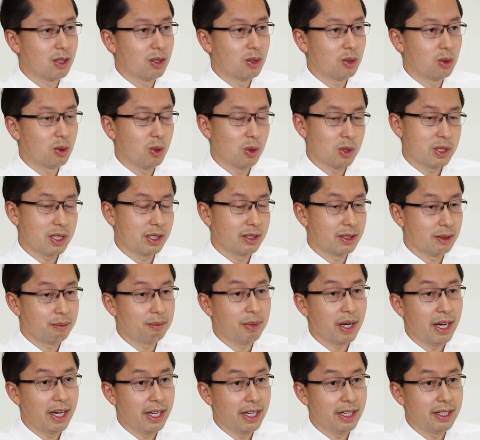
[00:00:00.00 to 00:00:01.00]
causing the
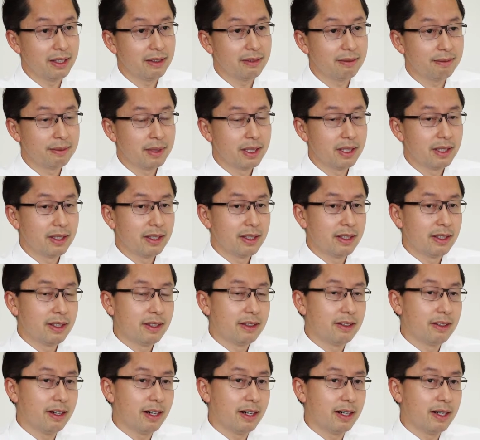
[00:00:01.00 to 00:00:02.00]
pain.
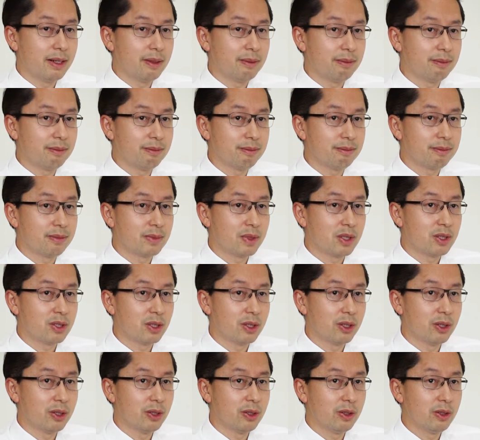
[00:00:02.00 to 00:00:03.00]

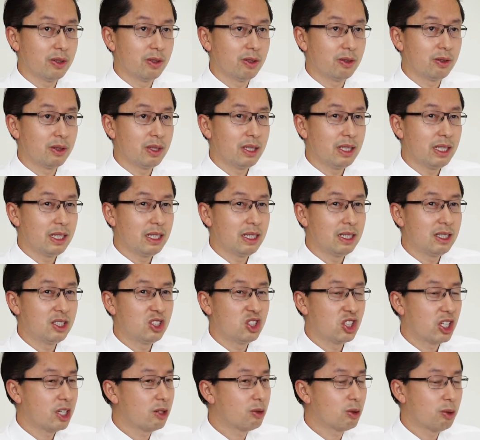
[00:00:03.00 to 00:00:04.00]
So in
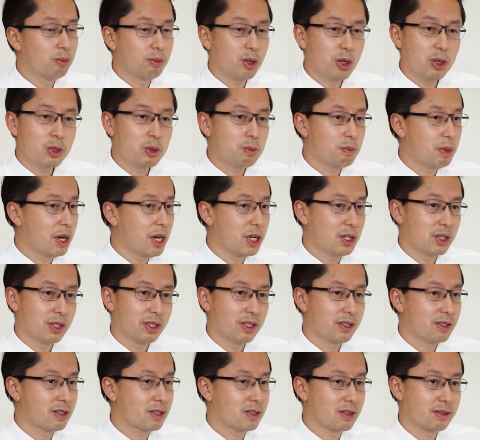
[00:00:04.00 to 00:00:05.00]
general, most
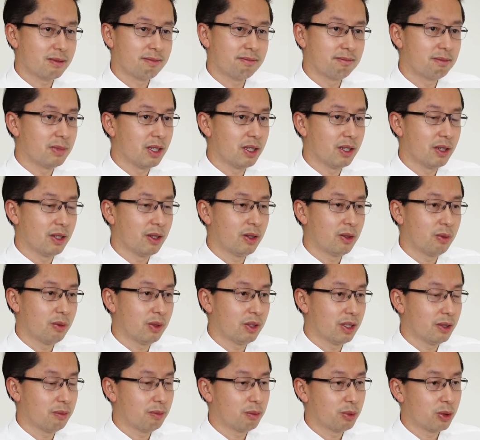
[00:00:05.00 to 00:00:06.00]
patients, will
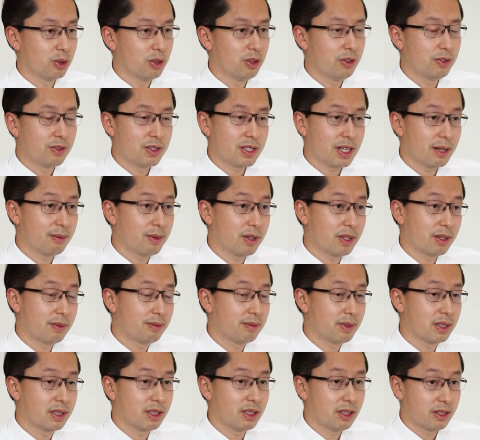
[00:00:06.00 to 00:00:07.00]
improve. Some of
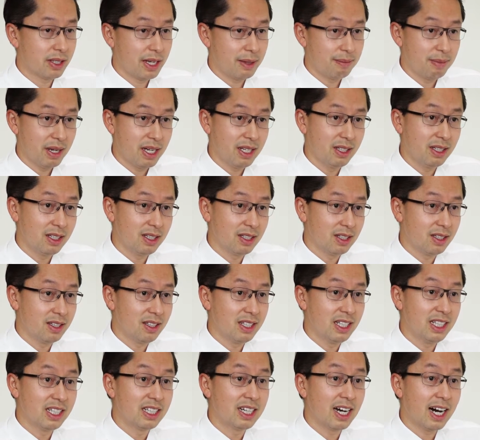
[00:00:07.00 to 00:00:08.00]
them, they may need a
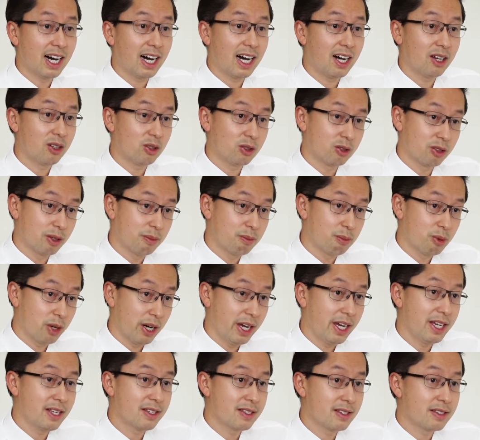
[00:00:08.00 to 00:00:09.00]
knee guard or a
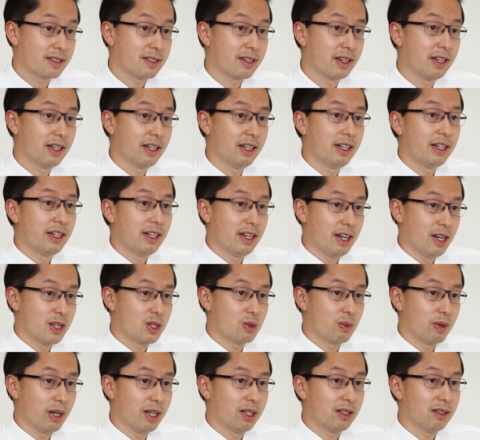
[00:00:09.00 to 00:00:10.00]
brace as
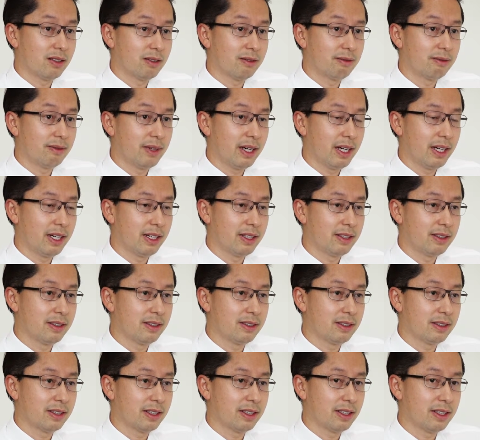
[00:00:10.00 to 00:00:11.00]
well,
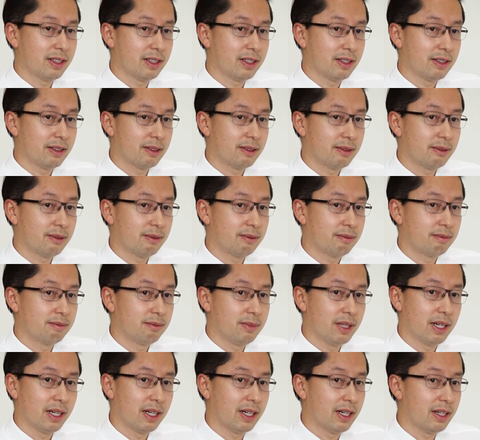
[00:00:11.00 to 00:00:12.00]
and
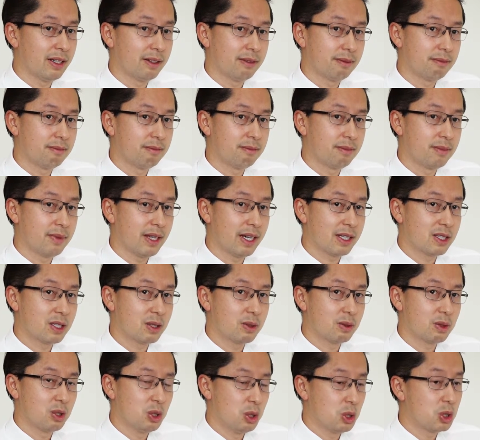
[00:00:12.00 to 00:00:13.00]
yeah,
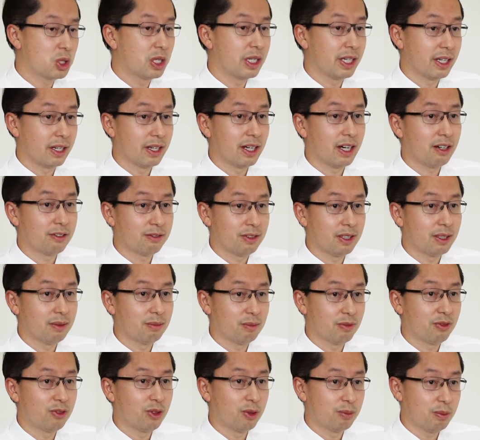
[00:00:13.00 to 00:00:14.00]
that's usually enough
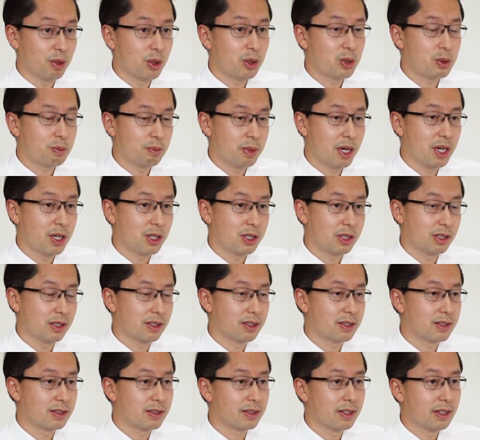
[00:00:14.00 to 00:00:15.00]
for most
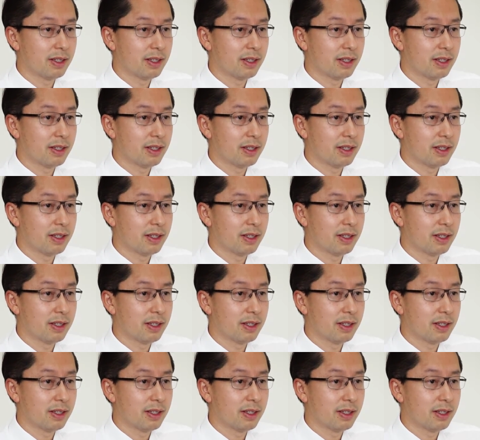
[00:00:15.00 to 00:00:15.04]
patients.